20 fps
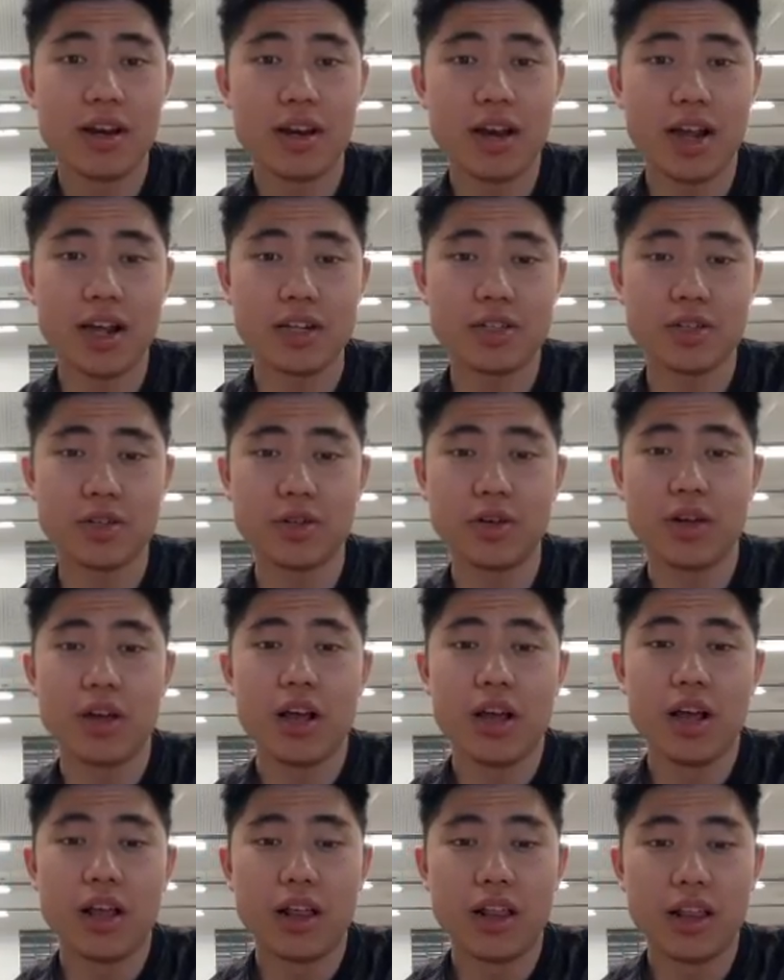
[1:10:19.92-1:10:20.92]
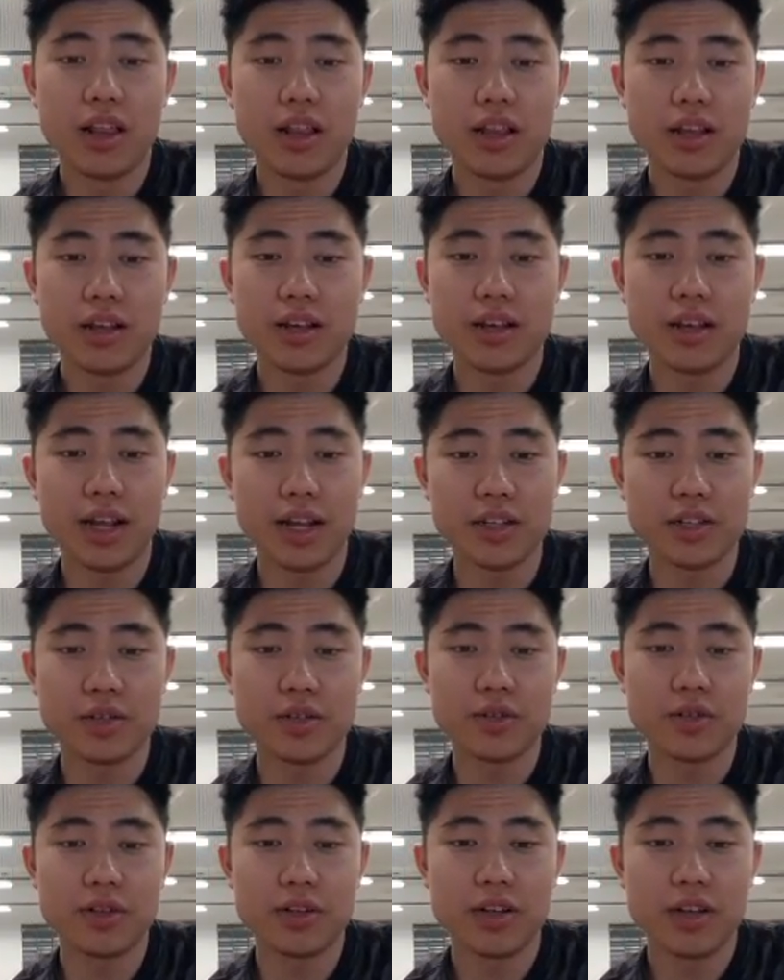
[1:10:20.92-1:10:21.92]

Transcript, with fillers: Not true. Not true.